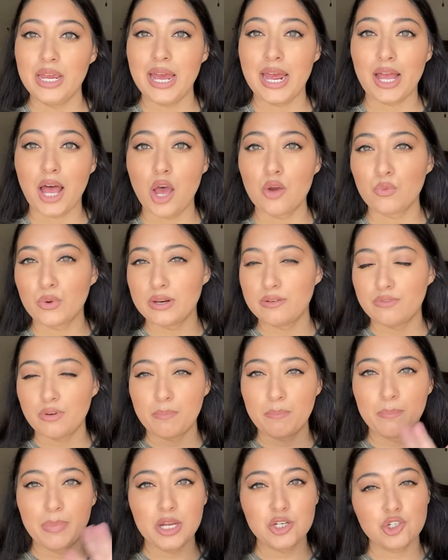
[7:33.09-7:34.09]
I got rid of a
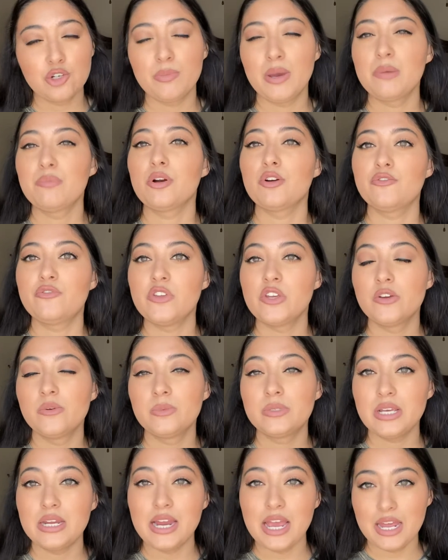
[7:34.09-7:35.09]
bunch of my
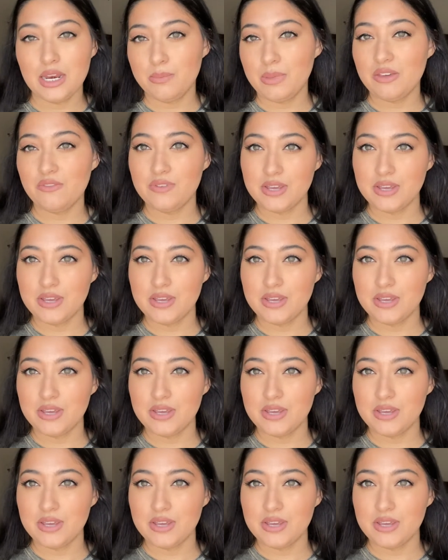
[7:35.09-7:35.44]
perfumes and Intimate